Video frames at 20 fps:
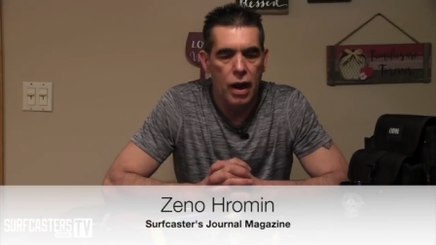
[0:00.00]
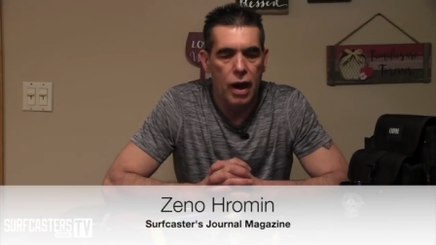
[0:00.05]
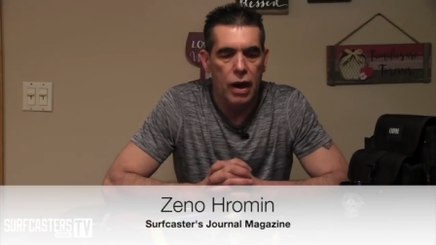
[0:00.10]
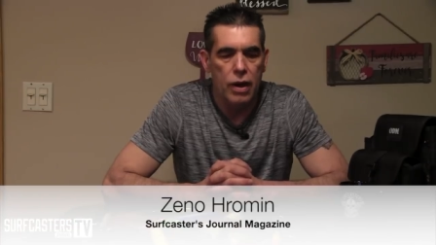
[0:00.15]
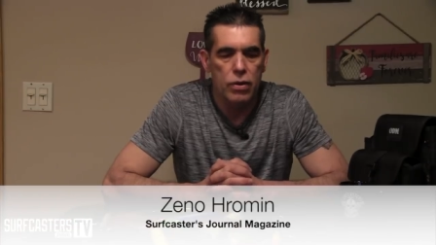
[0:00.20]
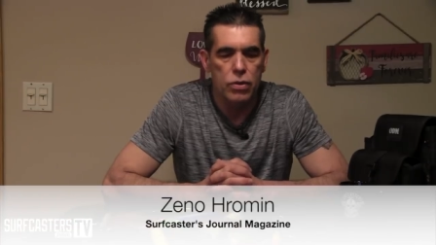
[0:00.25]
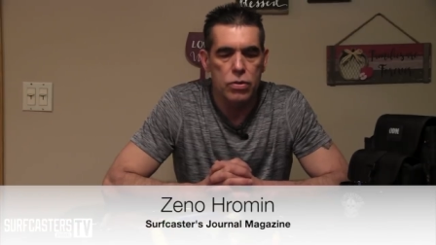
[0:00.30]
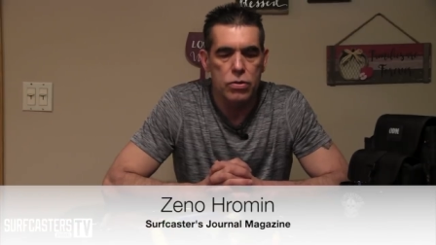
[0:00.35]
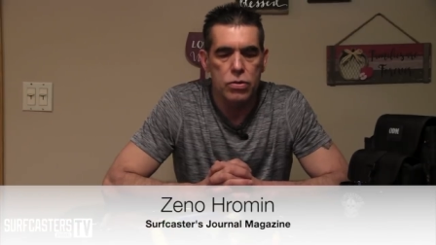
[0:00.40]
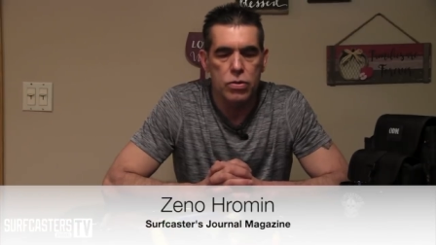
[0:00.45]

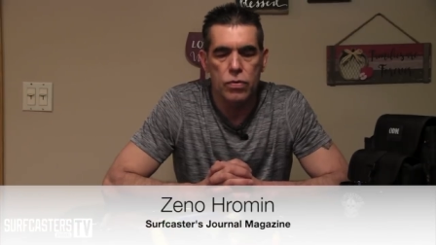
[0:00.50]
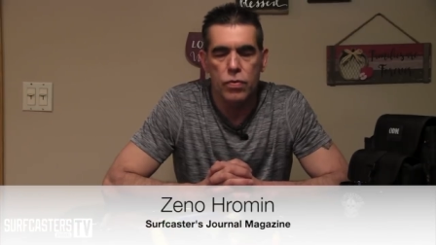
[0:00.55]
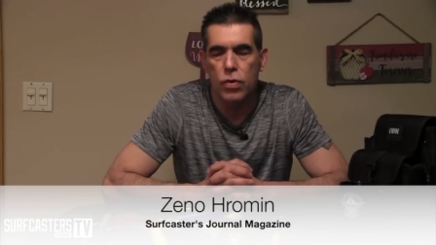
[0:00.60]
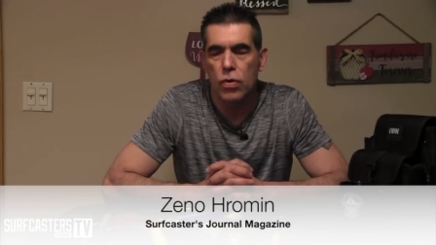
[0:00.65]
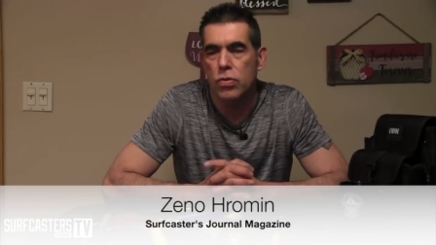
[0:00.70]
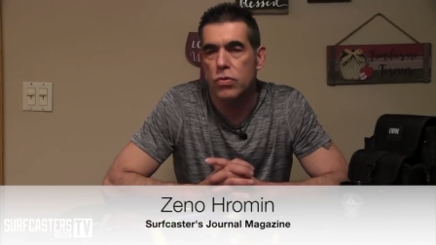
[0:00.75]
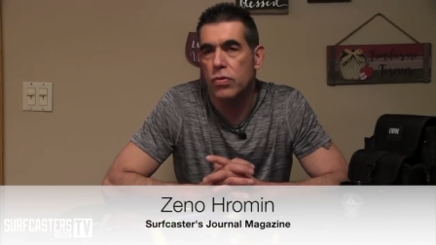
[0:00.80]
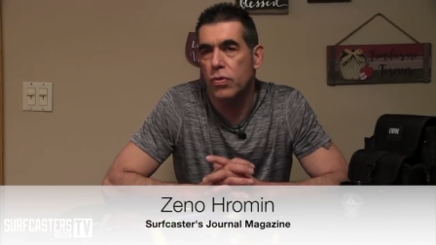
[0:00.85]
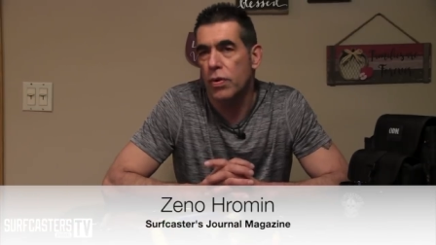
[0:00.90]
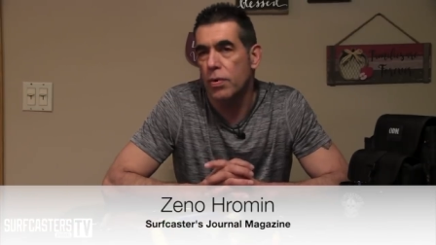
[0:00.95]
I also
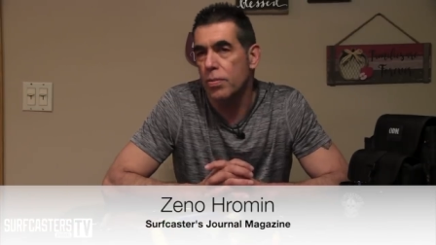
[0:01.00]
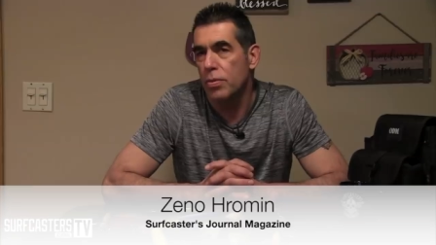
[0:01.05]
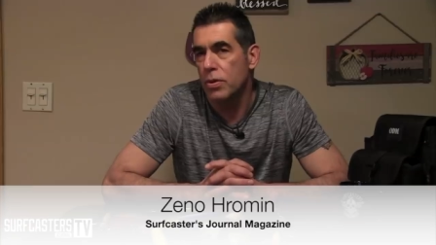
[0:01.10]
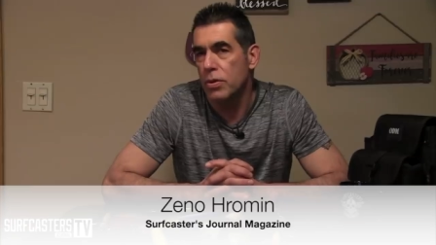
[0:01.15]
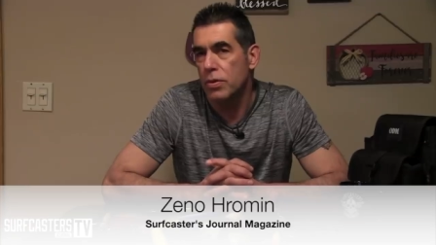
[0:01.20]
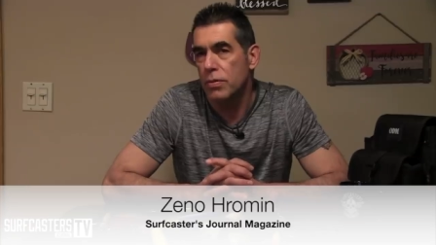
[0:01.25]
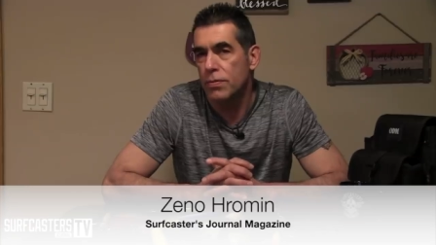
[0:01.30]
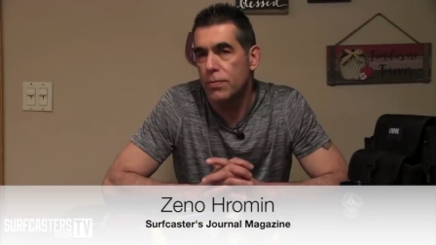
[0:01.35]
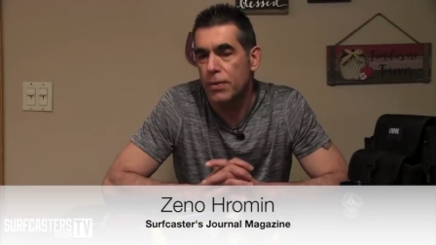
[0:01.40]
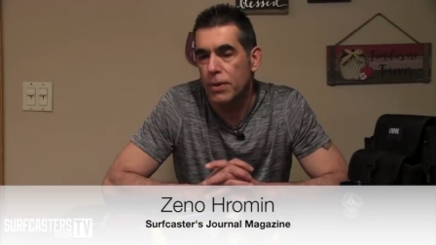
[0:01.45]
wrote three
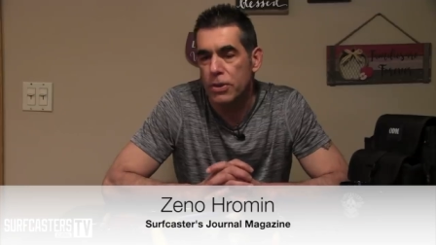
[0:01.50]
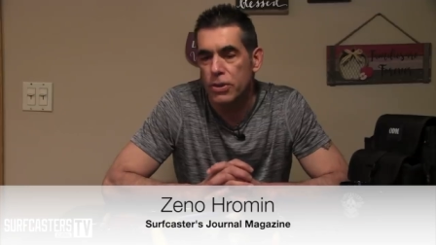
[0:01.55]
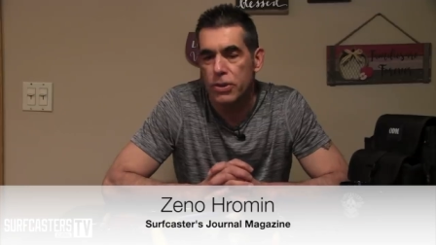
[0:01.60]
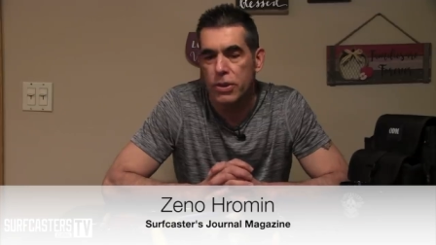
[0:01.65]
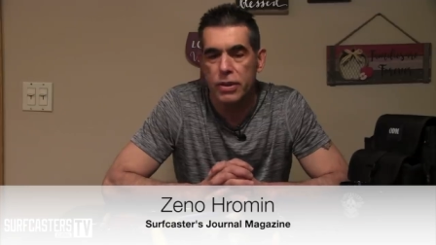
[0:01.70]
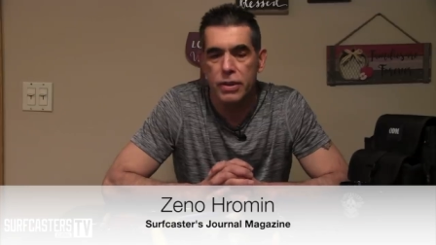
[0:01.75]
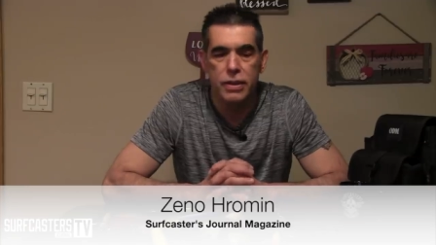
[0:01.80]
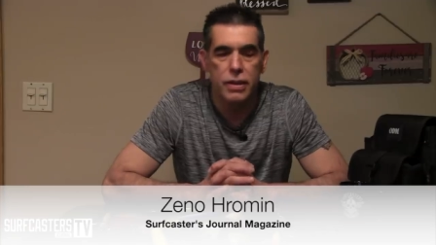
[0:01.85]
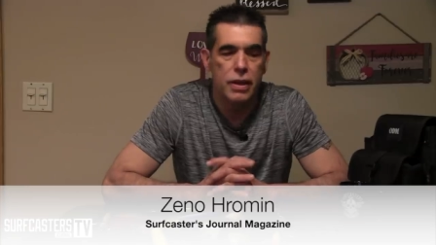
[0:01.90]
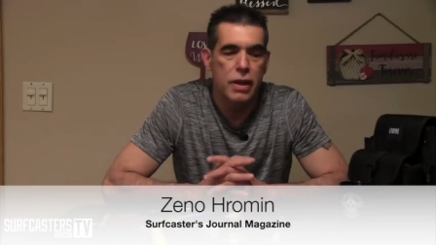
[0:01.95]
books on
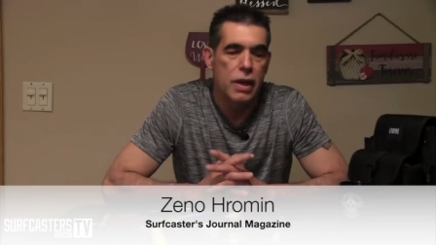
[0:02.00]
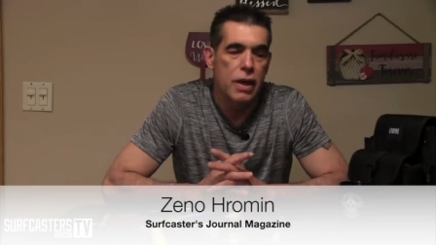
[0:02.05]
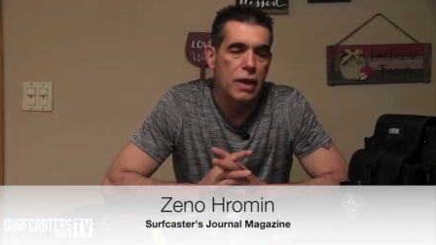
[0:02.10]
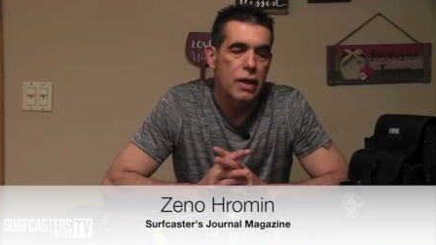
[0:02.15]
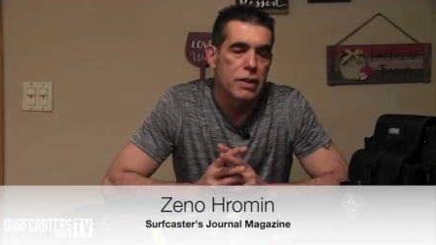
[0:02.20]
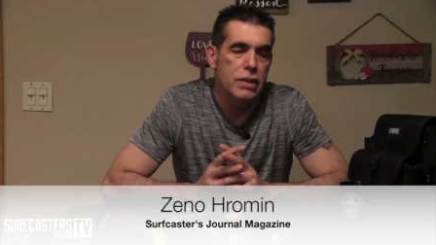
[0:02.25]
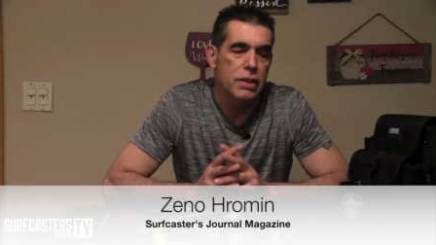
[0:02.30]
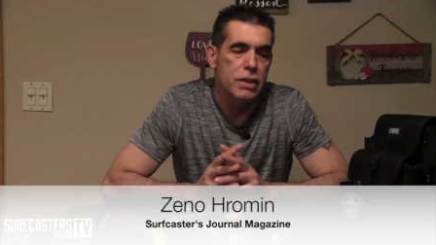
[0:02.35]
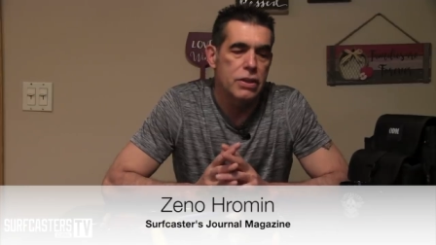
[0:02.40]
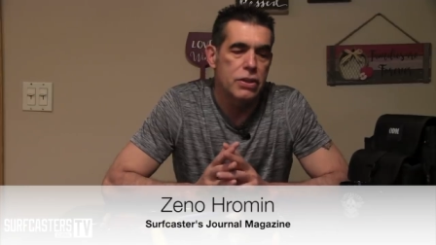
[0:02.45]
fishing.
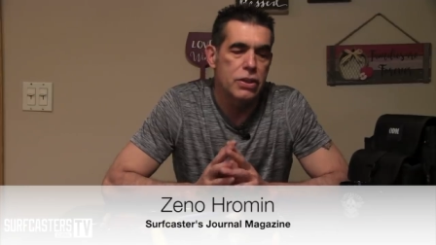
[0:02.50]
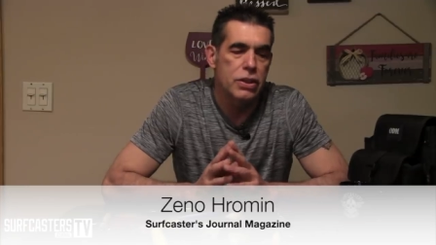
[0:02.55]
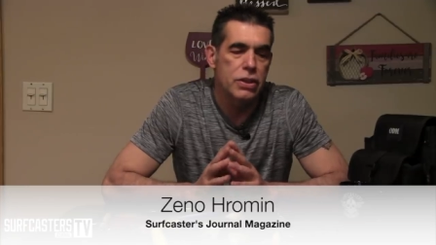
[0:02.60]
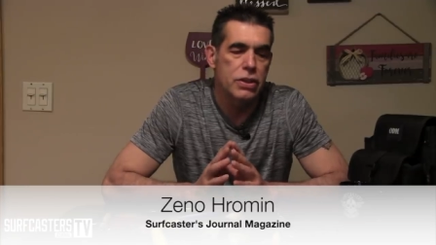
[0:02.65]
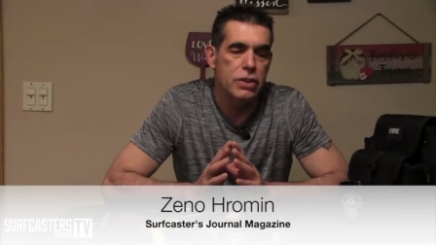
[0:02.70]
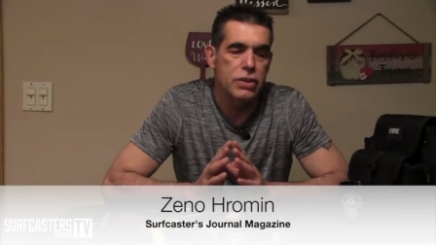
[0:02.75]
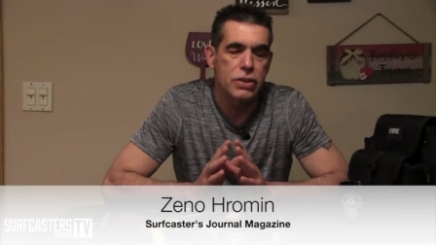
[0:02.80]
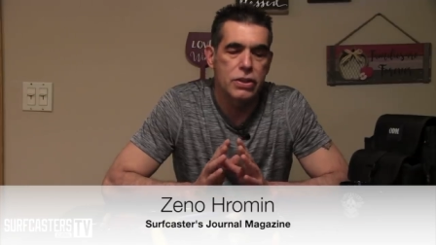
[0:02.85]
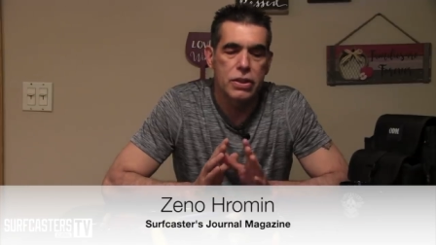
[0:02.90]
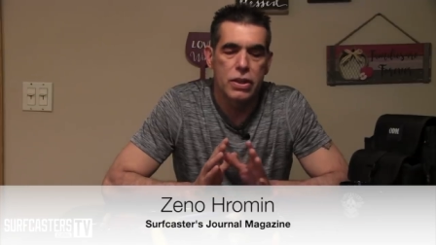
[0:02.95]
This
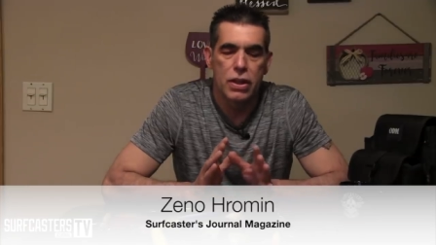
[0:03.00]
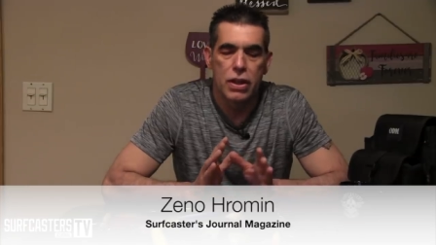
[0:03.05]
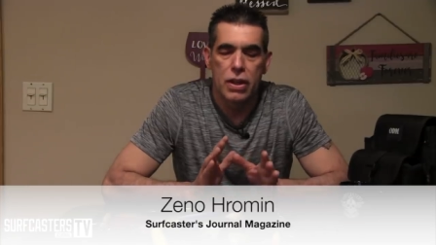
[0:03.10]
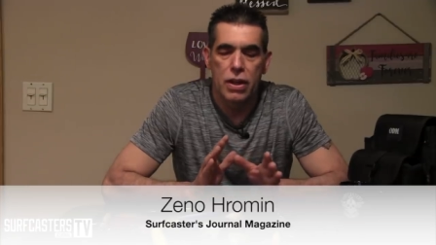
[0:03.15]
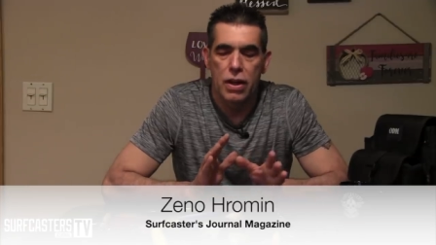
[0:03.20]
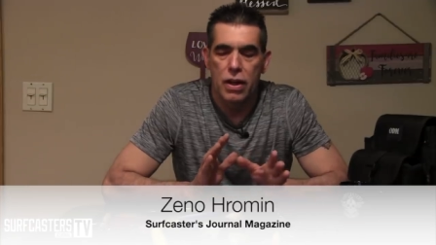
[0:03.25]
is